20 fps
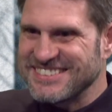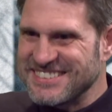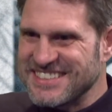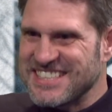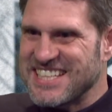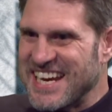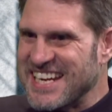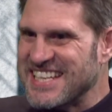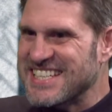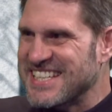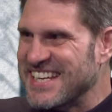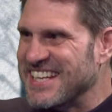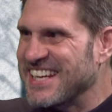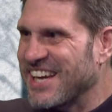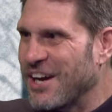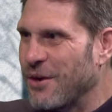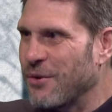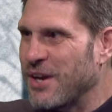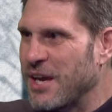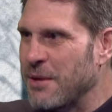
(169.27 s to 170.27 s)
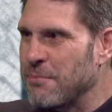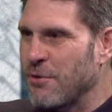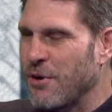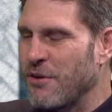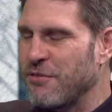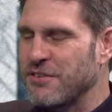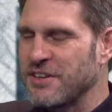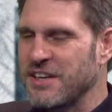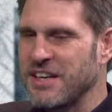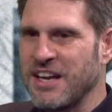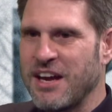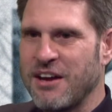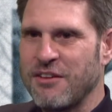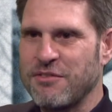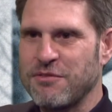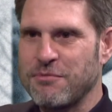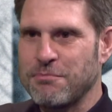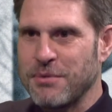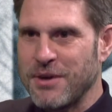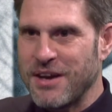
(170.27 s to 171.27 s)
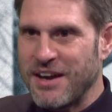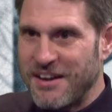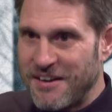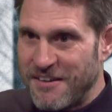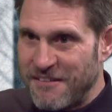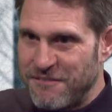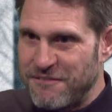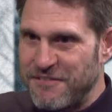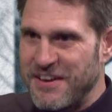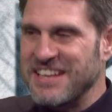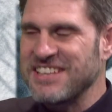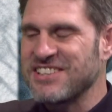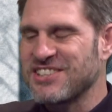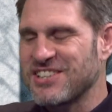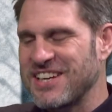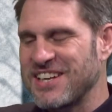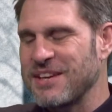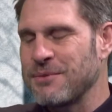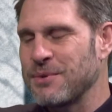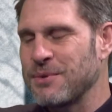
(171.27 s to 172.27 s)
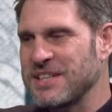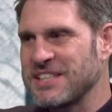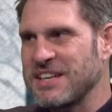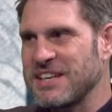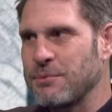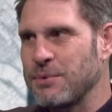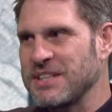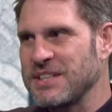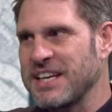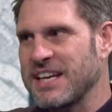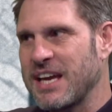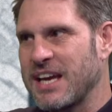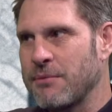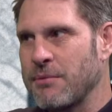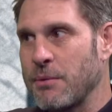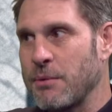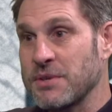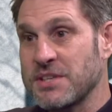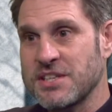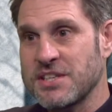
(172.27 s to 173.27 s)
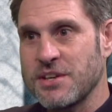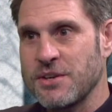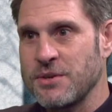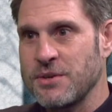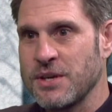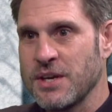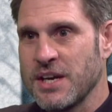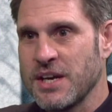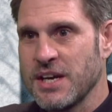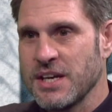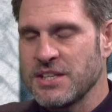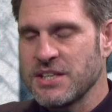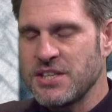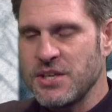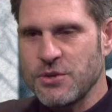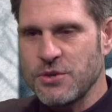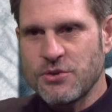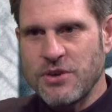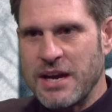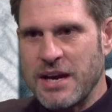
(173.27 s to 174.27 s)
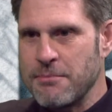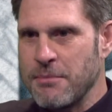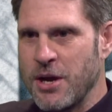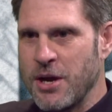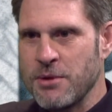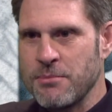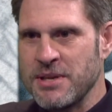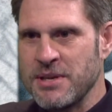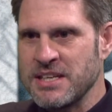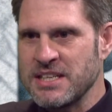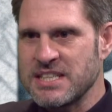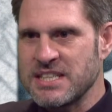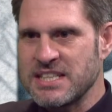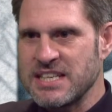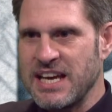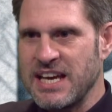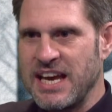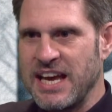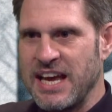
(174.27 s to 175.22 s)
testing the goalkeeper often enough. But eventually we did come up with two great moments.